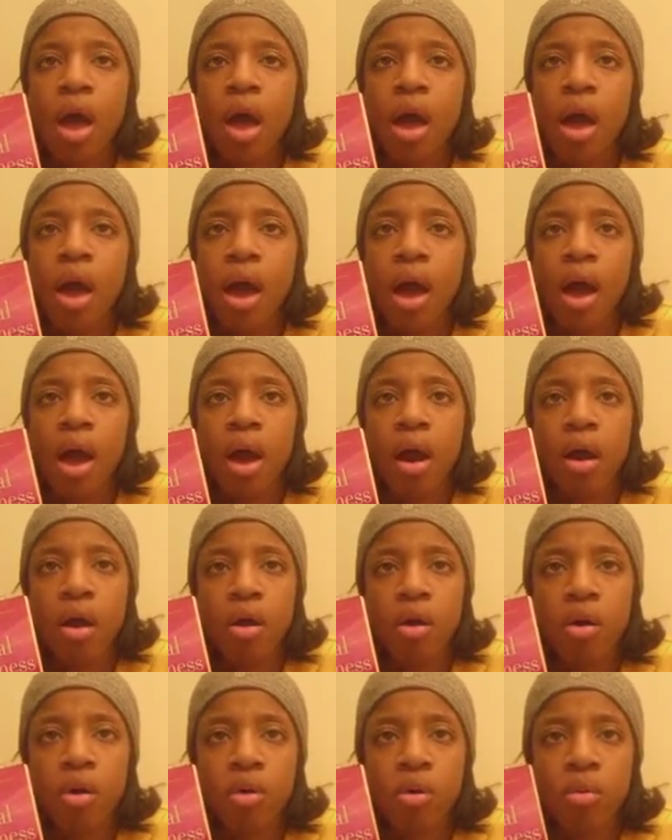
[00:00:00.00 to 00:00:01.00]

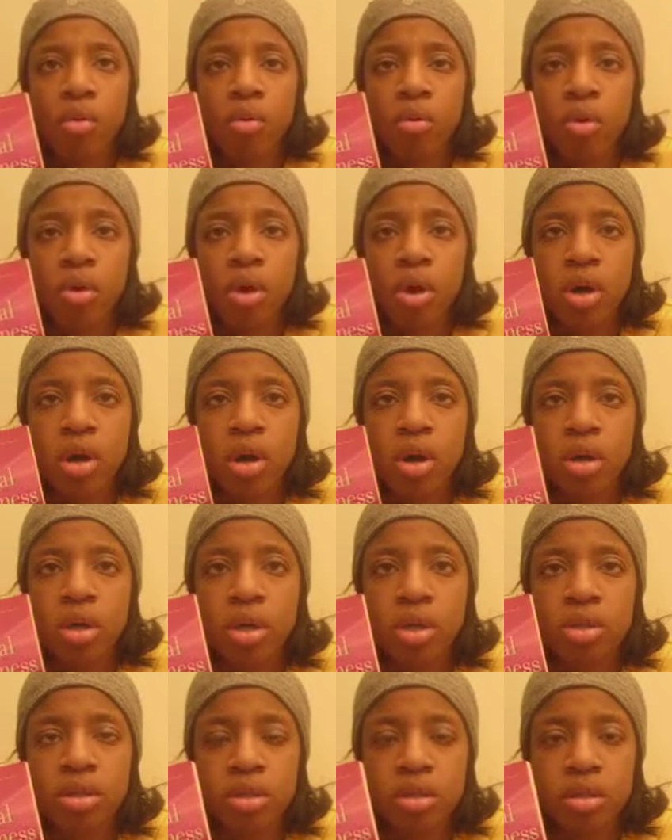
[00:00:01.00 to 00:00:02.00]

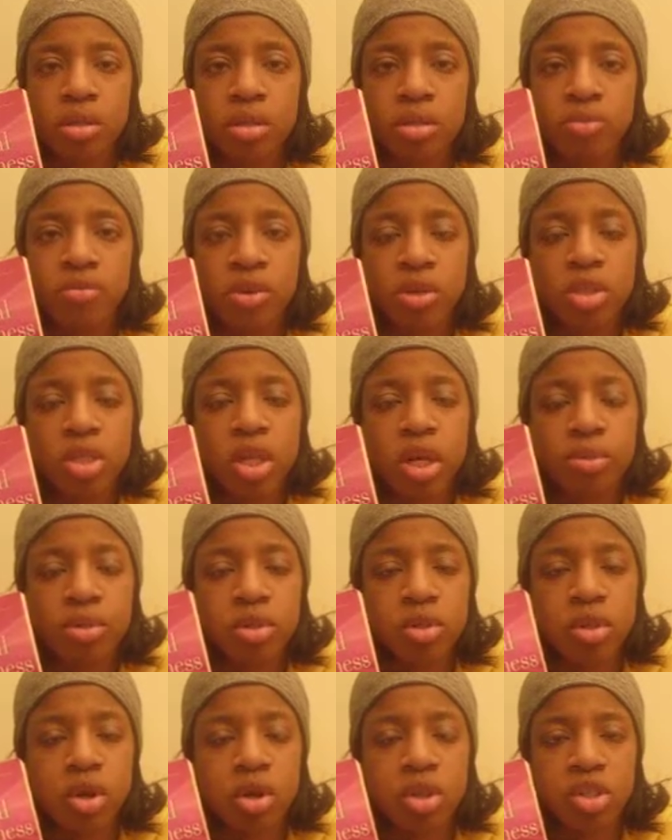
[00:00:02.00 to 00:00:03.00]
The first chapter
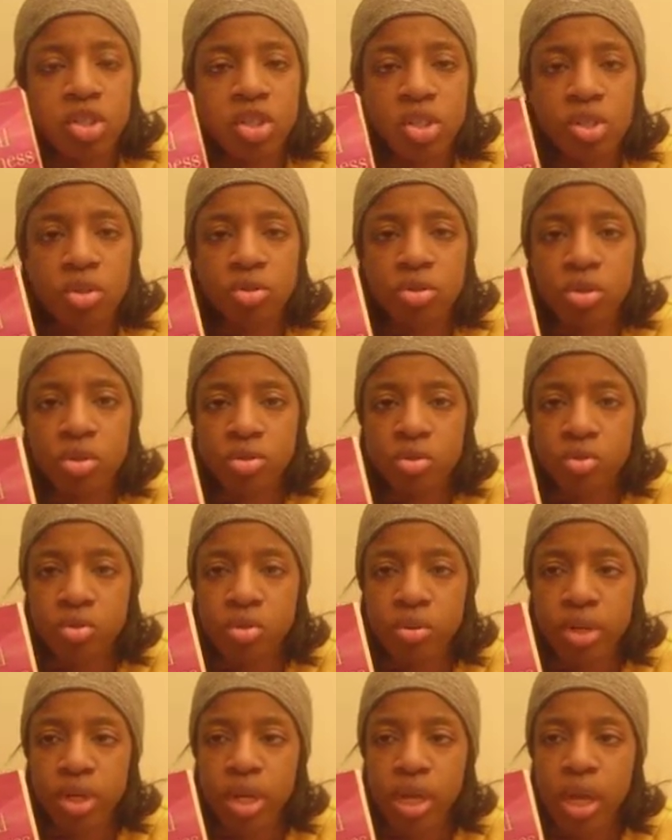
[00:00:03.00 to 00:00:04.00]
is called Jill's
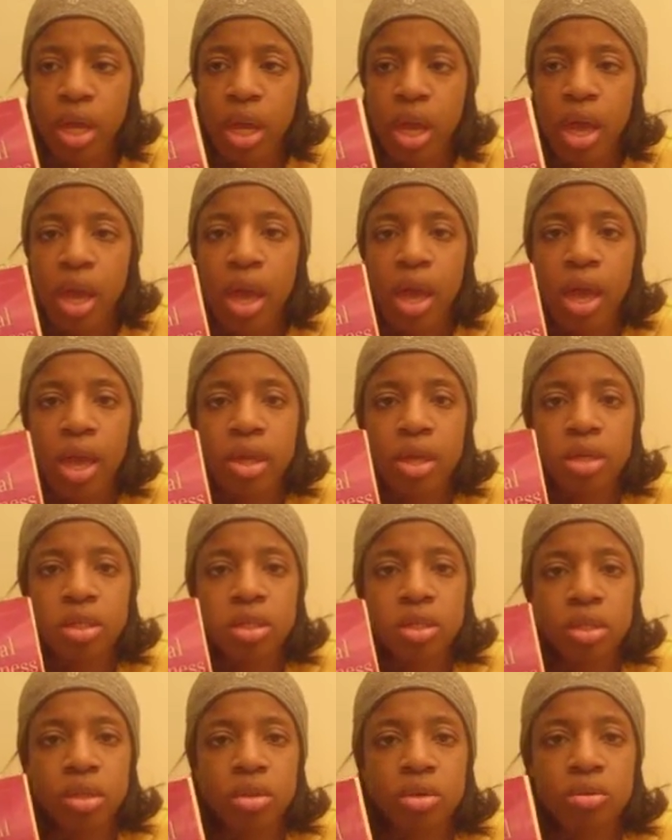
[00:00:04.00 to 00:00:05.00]
story, and it
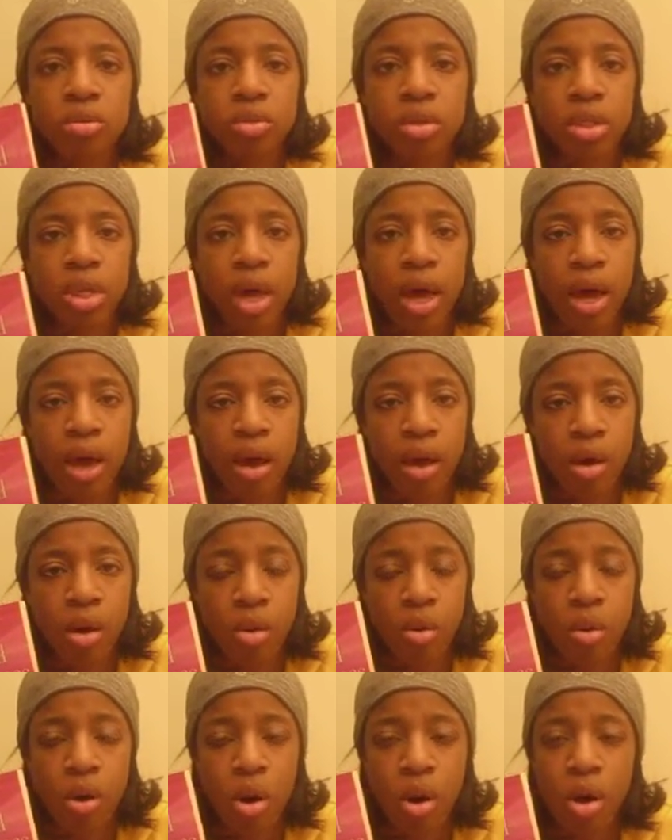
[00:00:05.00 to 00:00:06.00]
shows
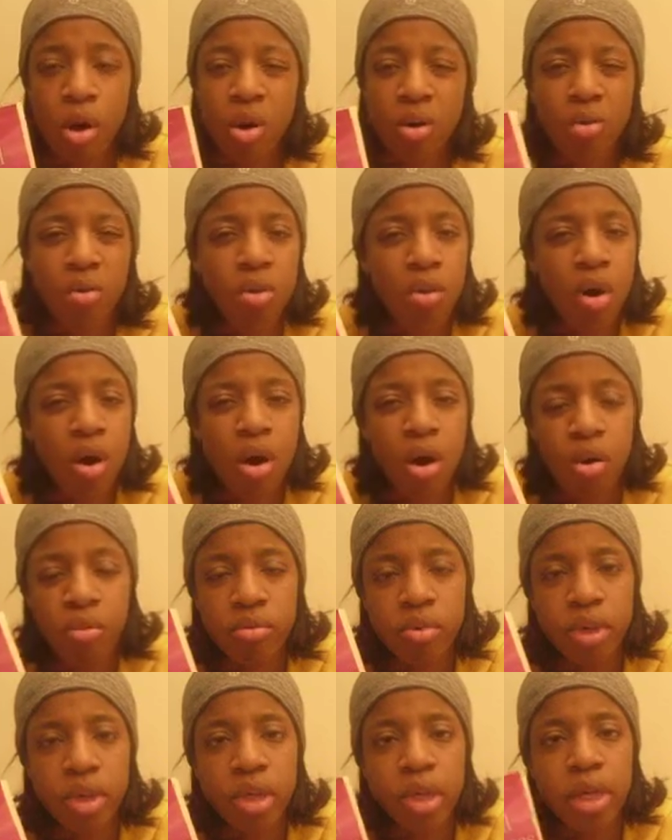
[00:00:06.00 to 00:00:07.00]
how we're all
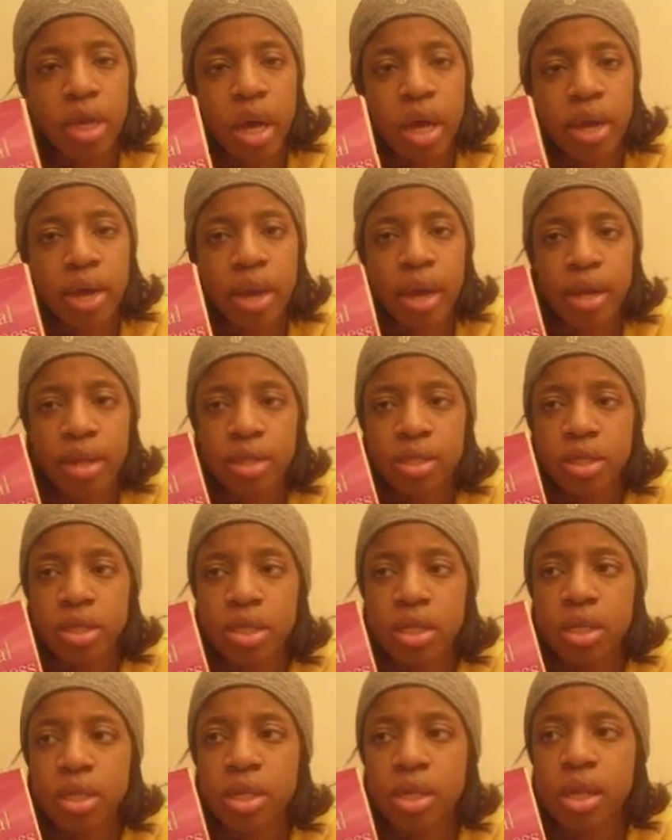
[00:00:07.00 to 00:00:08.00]
really
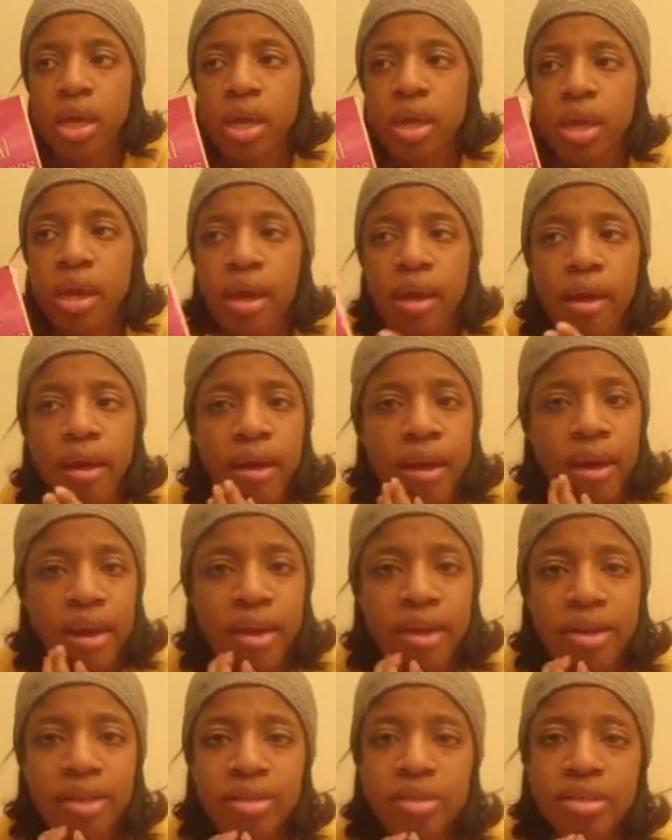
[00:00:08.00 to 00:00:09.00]
connected.
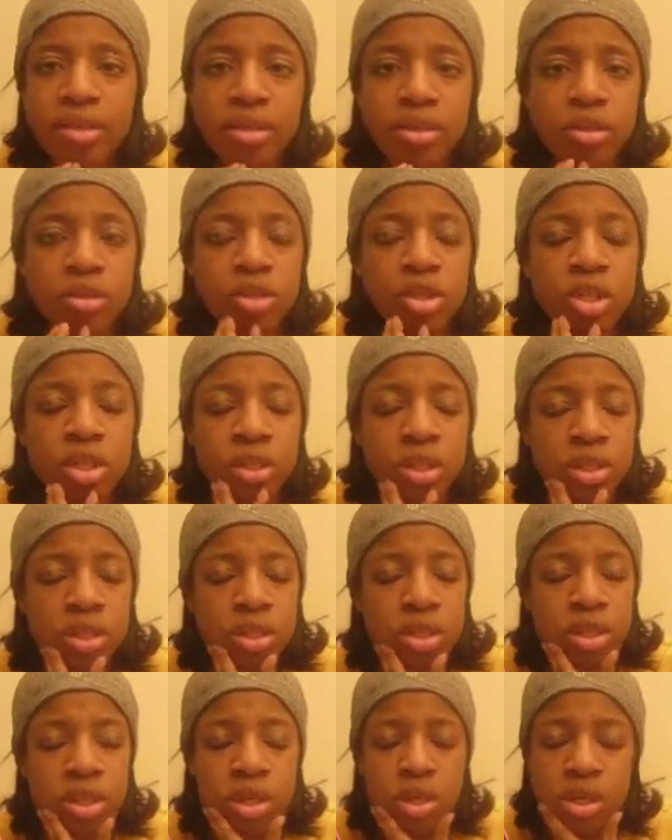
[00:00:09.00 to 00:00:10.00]
And until
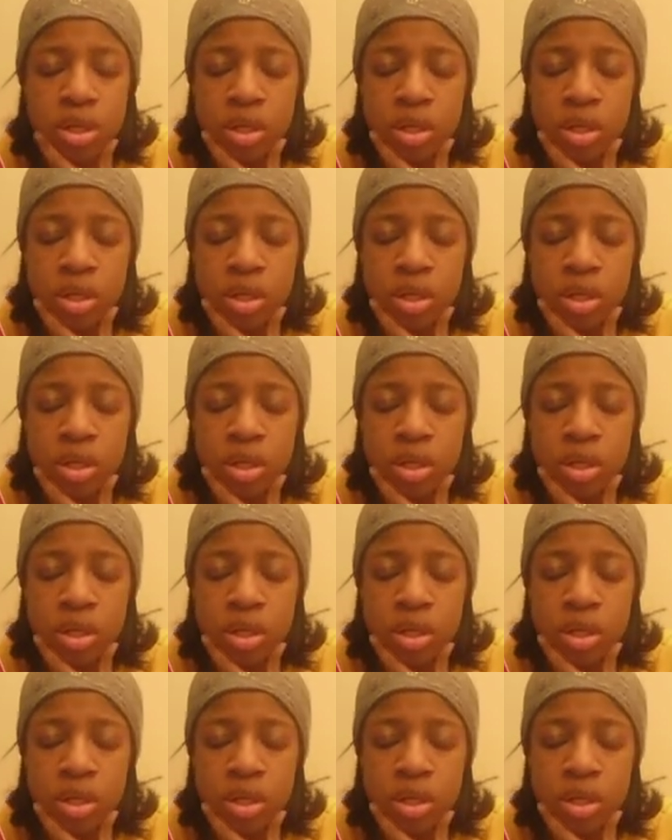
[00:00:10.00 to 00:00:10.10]
she